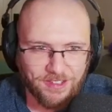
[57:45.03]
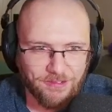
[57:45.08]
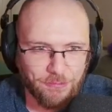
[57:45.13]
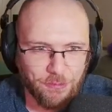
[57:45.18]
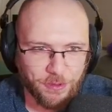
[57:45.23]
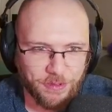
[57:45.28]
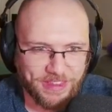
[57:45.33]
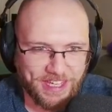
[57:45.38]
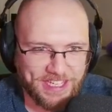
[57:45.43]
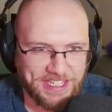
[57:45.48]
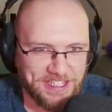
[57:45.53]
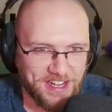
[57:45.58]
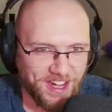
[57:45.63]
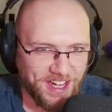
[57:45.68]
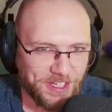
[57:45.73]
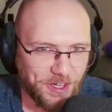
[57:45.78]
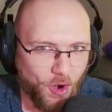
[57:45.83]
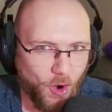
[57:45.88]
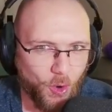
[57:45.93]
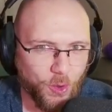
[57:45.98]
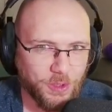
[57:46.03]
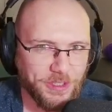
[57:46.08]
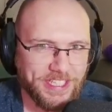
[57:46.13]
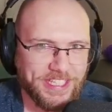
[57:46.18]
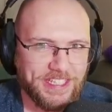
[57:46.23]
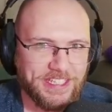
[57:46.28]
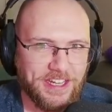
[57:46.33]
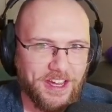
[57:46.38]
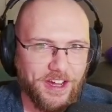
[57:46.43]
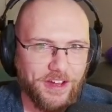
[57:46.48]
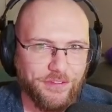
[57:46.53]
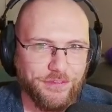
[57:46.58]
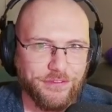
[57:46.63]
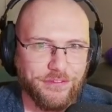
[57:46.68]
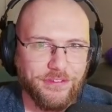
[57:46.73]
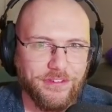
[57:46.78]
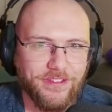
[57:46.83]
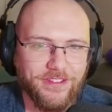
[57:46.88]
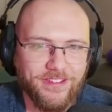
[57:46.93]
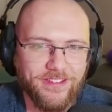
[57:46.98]
Were they not holy
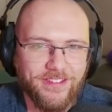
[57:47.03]
enough?